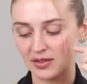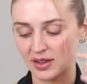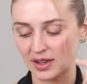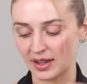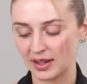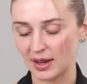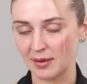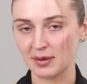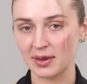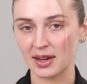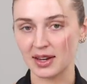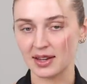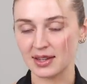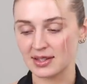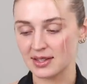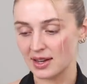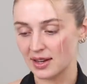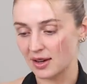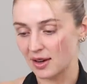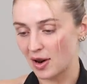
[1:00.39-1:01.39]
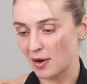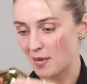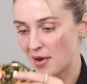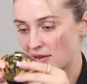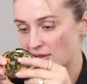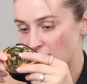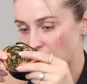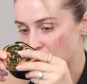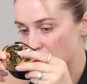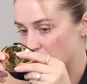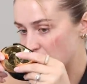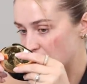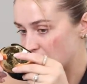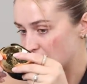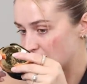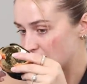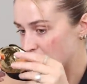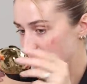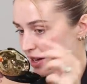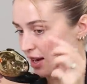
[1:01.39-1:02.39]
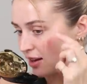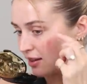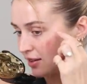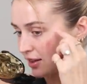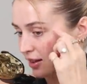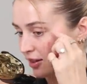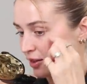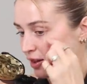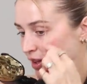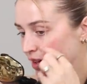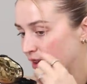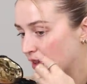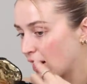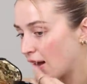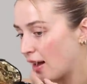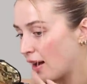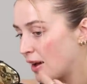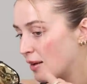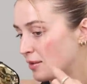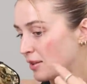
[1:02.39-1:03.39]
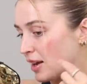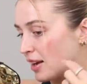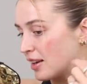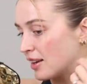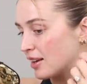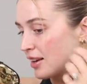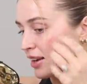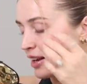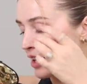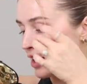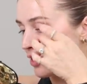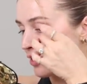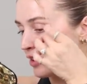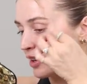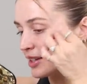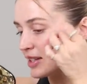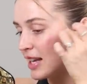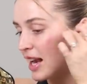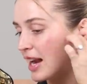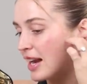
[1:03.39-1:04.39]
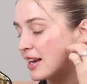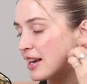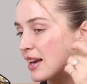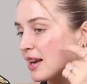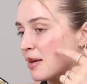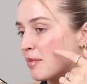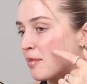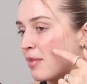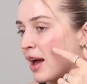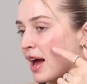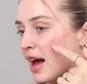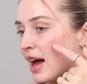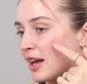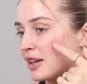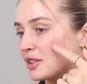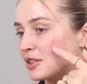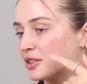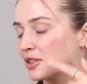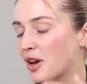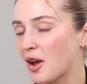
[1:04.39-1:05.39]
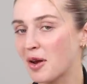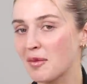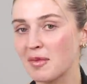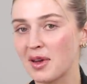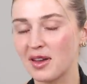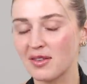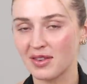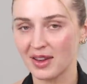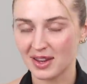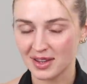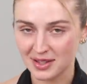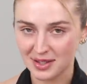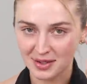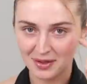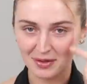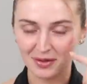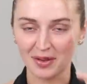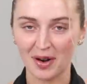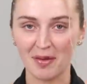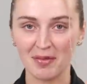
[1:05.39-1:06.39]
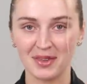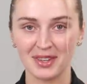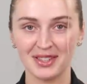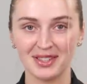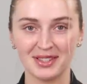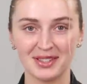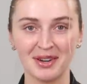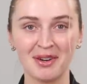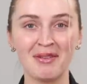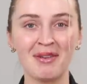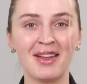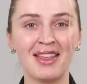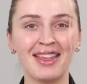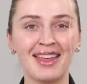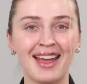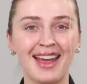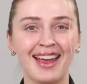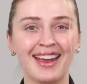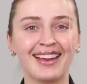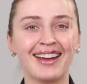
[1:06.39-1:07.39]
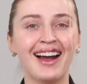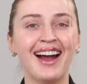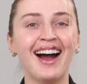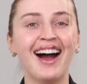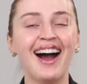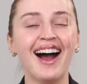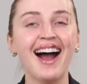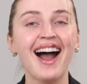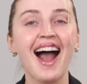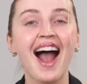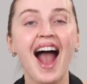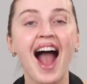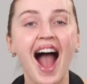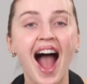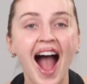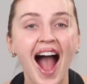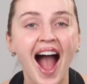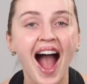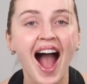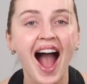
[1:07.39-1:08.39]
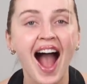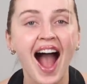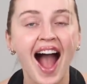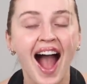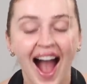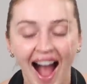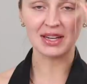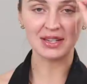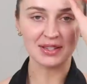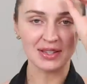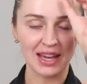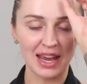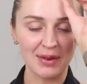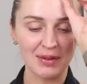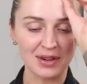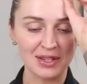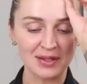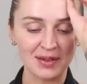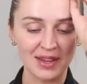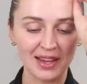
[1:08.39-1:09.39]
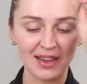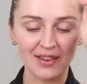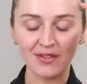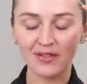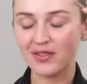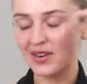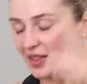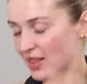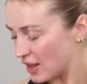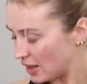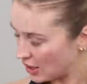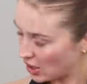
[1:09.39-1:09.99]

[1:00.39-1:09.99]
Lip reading: feel like I'm getting a zit here on my face where this is dangling. Look at that. I'm getting an irritated patch on my face from this stupid thing. But it's okay, we're doing it for the